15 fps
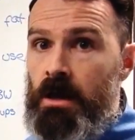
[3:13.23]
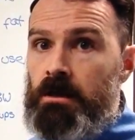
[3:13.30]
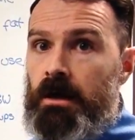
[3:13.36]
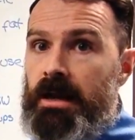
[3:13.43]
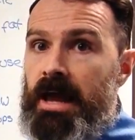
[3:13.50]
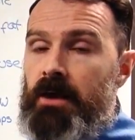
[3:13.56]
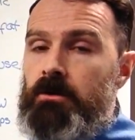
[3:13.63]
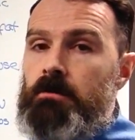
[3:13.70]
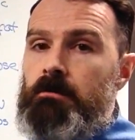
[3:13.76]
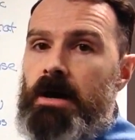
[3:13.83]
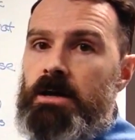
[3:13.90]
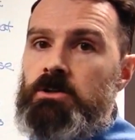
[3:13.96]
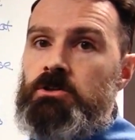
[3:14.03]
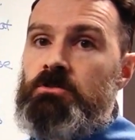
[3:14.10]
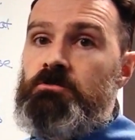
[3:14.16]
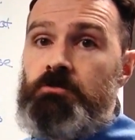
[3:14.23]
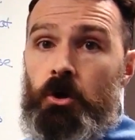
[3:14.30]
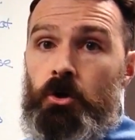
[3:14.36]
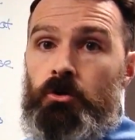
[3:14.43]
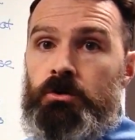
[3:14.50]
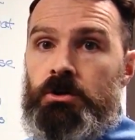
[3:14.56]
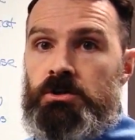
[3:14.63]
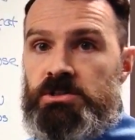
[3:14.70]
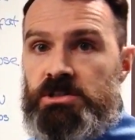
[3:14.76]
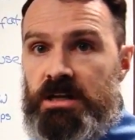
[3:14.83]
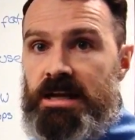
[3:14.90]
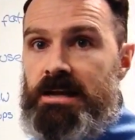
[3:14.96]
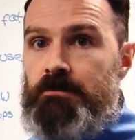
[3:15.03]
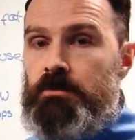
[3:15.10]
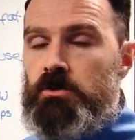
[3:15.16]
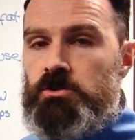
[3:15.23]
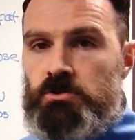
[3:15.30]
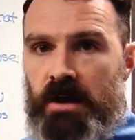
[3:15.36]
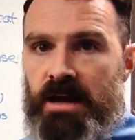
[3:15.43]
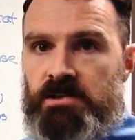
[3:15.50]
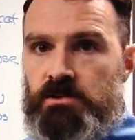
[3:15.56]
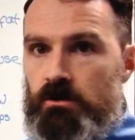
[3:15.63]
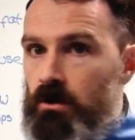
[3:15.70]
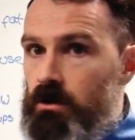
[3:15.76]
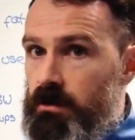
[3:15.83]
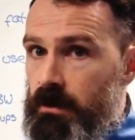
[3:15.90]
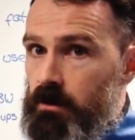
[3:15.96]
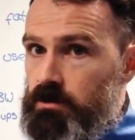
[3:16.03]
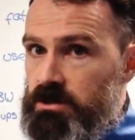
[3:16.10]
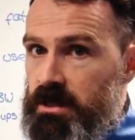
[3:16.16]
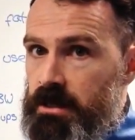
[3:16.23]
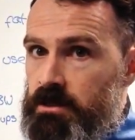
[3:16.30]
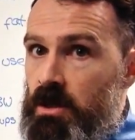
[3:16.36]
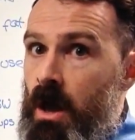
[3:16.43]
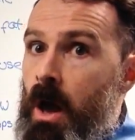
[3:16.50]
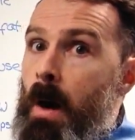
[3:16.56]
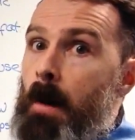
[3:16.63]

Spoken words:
kind of how you manage your food, your sleep, your stress, and all of those things.